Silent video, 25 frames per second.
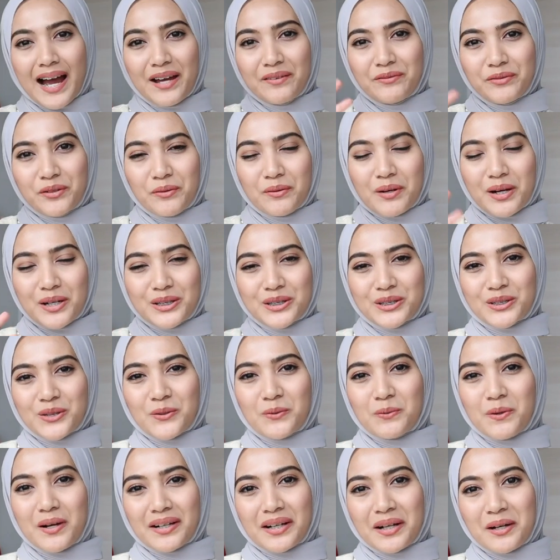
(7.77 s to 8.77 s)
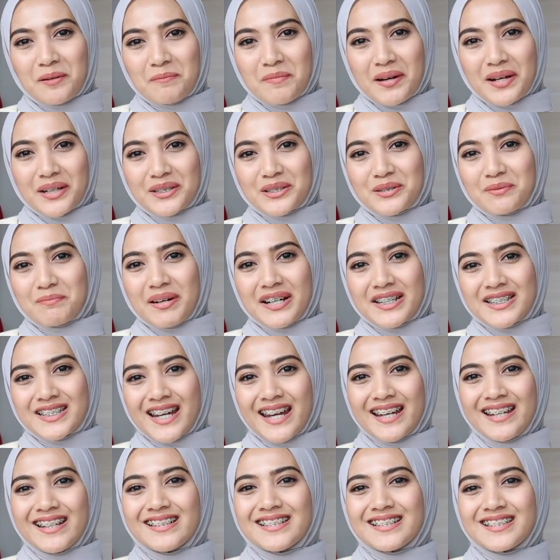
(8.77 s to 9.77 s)
Hi everyone, so welcome back to my
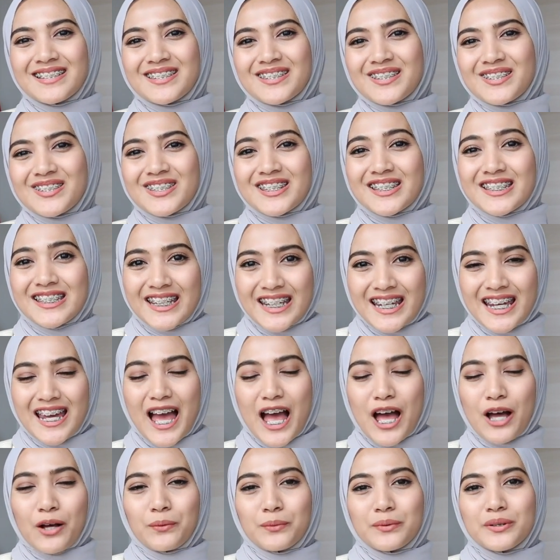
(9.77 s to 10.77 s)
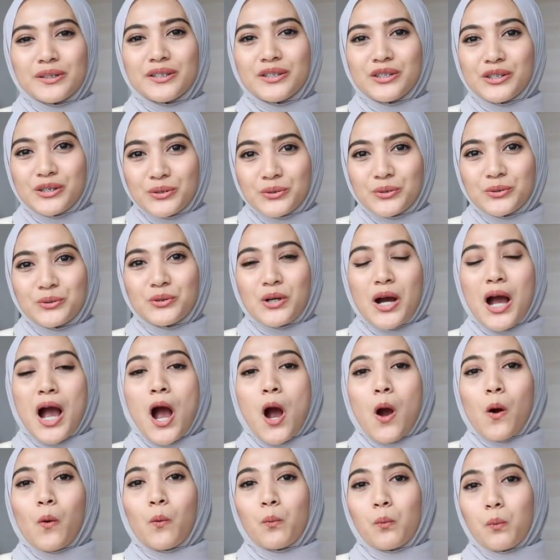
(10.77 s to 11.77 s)
channel. So today I will do
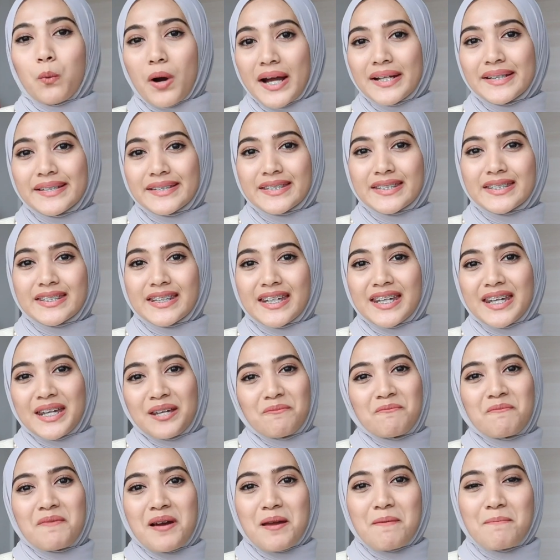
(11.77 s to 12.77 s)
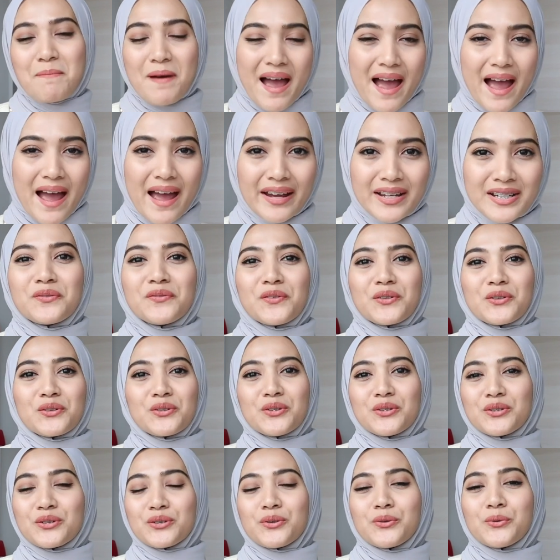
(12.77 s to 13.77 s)
what's in my bag. For
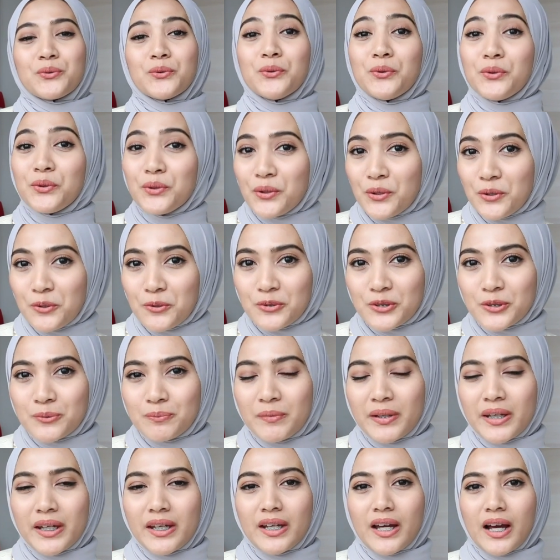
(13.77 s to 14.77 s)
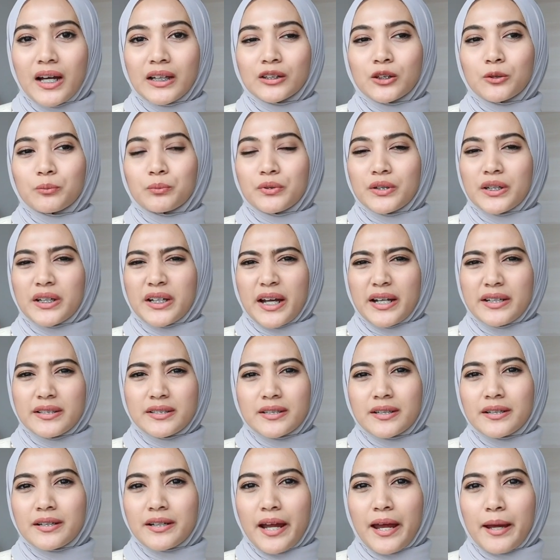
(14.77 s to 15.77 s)
those who knows me ataupun dekat
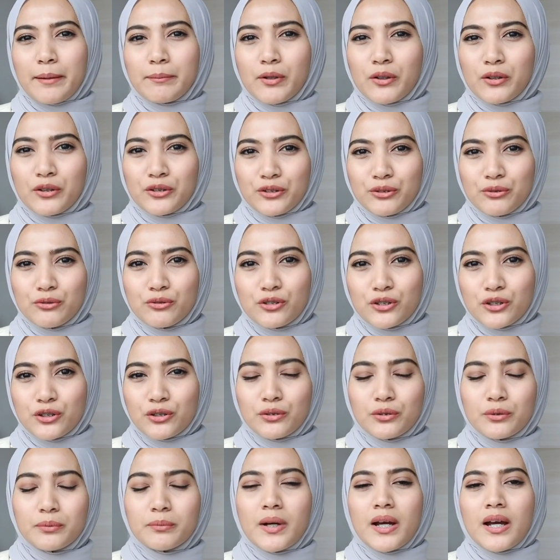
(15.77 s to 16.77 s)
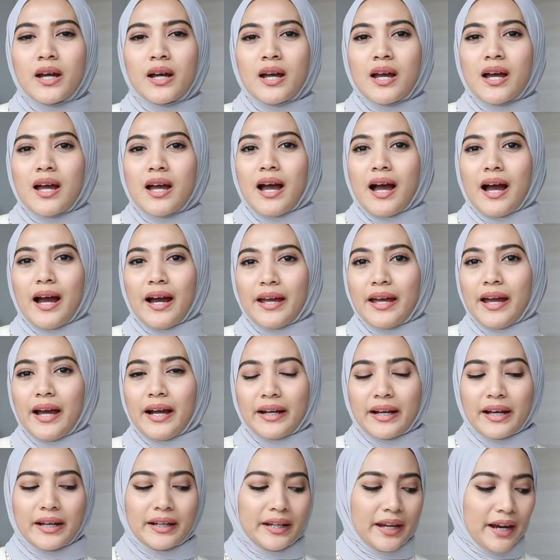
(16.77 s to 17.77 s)
Instagram or YouTube, I
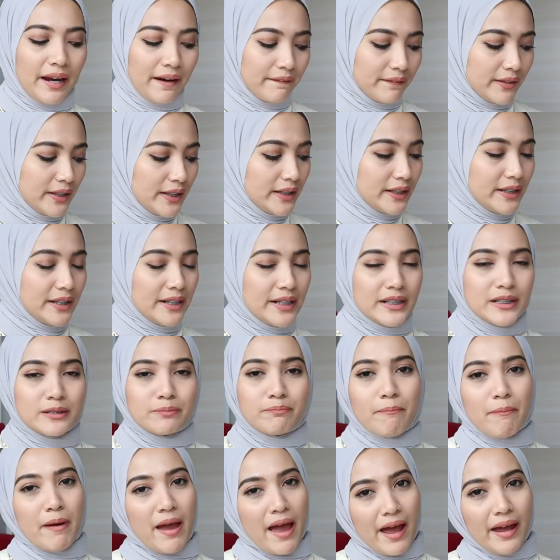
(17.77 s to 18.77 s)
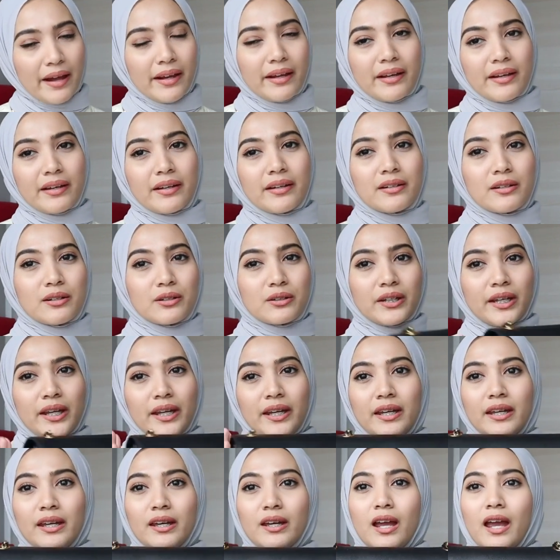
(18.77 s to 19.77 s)
akan carry this bag,
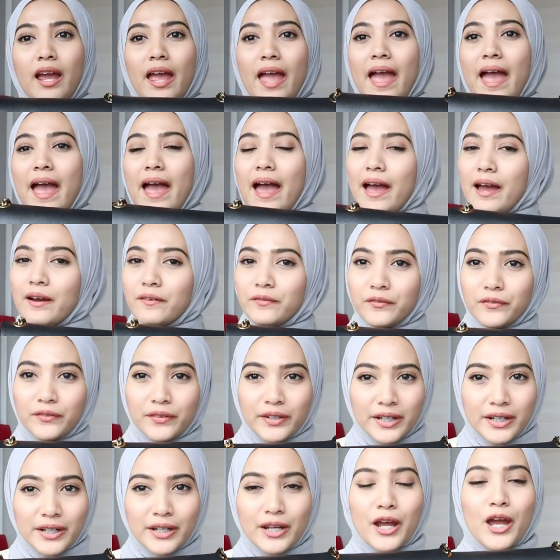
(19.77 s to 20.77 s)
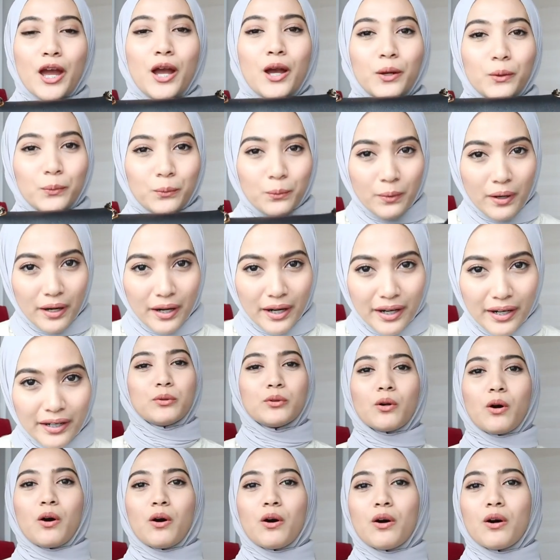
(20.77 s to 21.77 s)
okay? Everywhere,
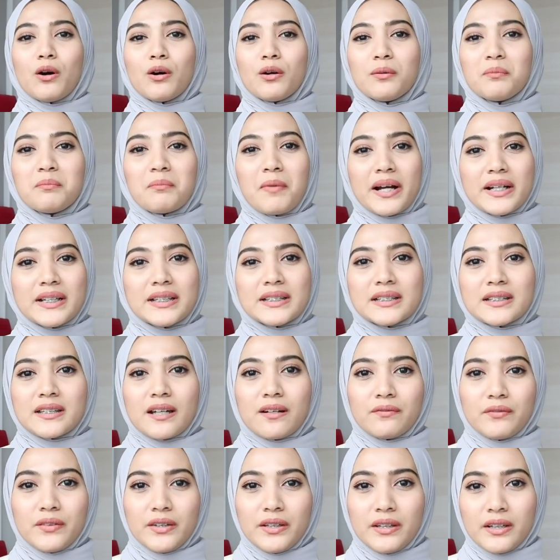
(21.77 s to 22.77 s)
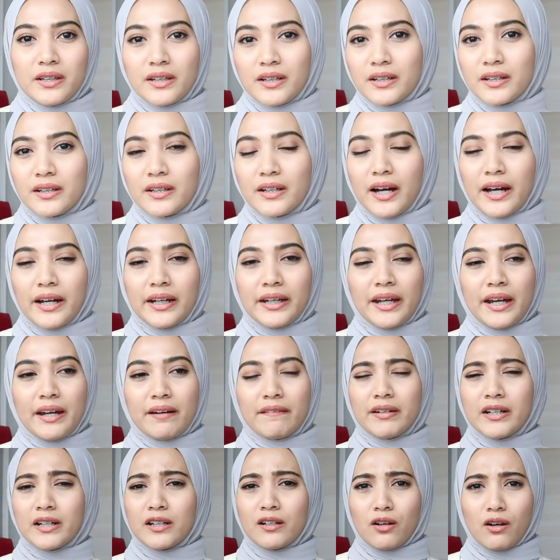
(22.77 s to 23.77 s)
put all my stuff in here. I
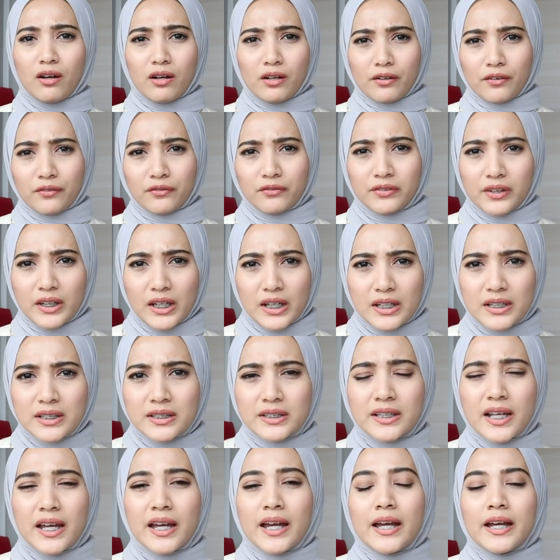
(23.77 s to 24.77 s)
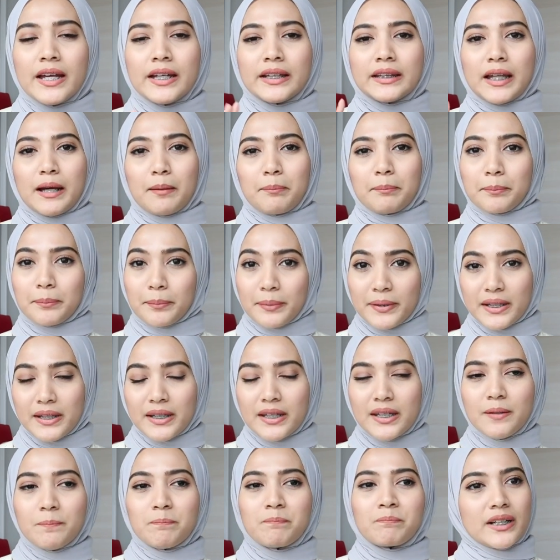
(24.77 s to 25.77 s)
carry a lot of things.
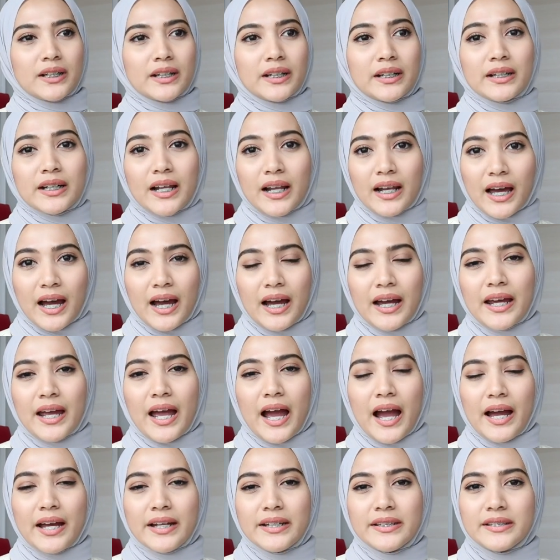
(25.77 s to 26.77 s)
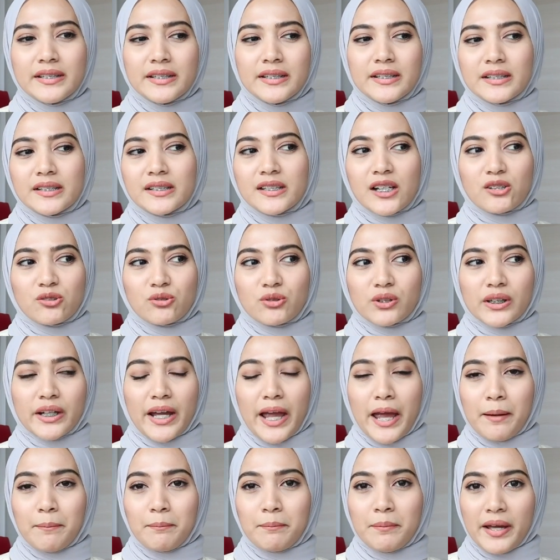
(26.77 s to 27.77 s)
Tapi yang kenal I jenis tak suka
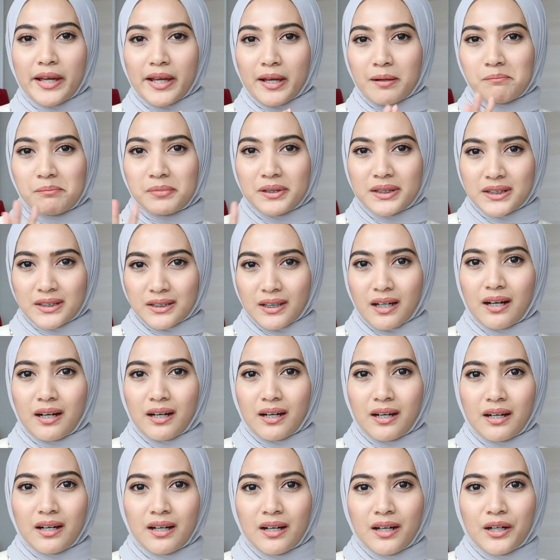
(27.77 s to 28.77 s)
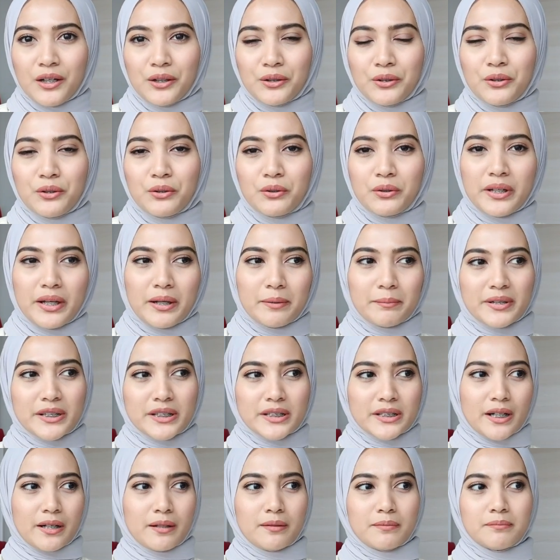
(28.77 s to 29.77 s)
handbag yang besar. You know, yang
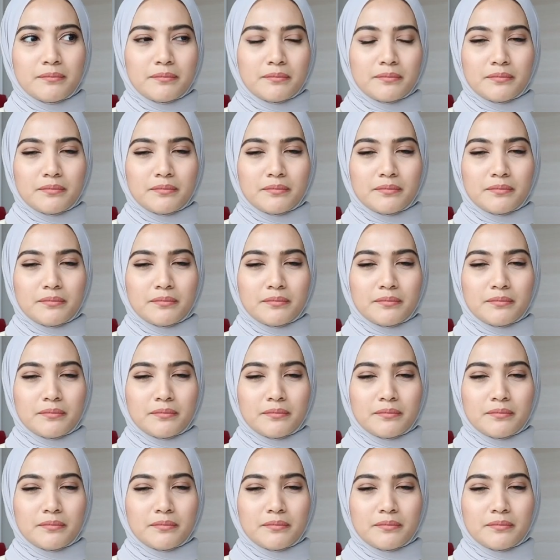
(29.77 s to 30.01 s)
macam